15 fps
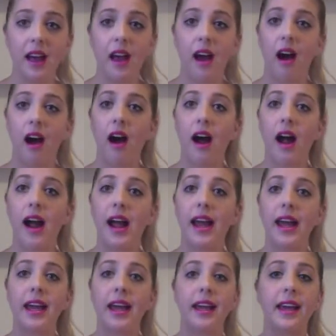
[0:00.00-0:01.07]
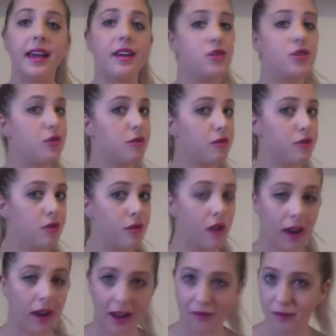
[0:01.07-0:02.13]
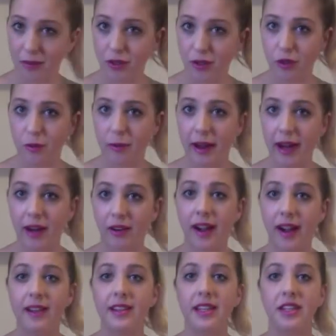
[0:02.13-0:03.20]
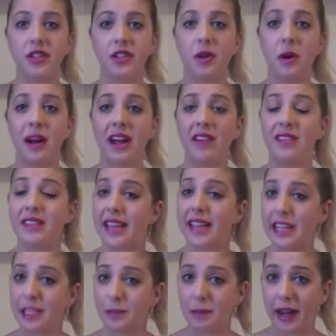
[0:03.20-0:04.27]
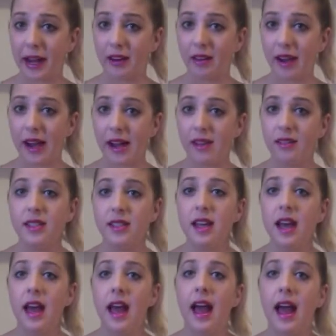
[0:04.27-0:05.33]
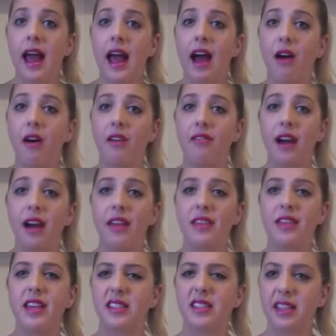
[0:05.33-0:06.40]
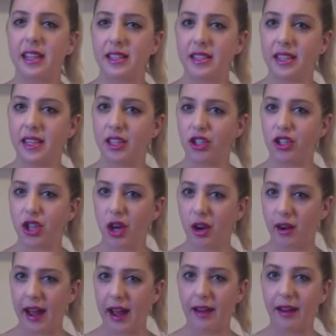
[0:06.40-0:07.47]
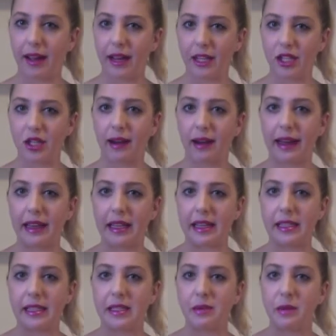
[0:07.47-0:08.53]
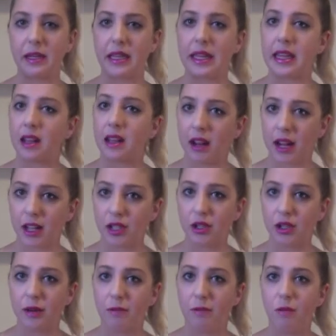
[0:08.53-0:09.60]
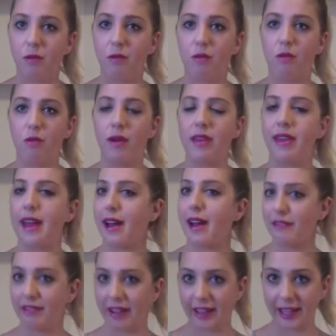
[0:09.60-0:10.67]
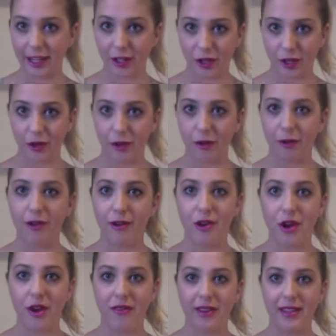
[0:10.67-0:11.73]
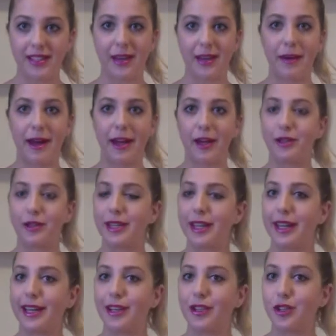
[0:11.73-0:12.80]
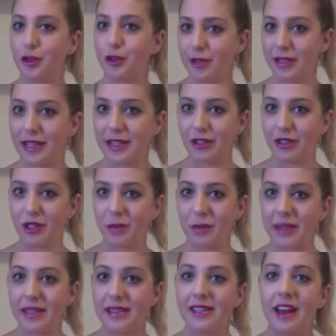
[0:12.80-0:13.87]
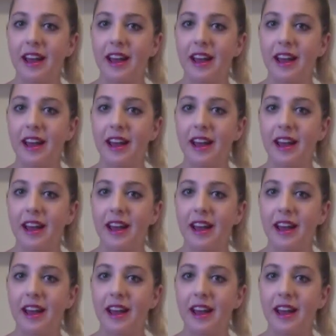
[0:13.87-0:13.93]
I do not have a musical background. As you know, I have a dance background. However, this lesson showed how to integrate this within the classroom without feeling too nervous about using tuned instruments.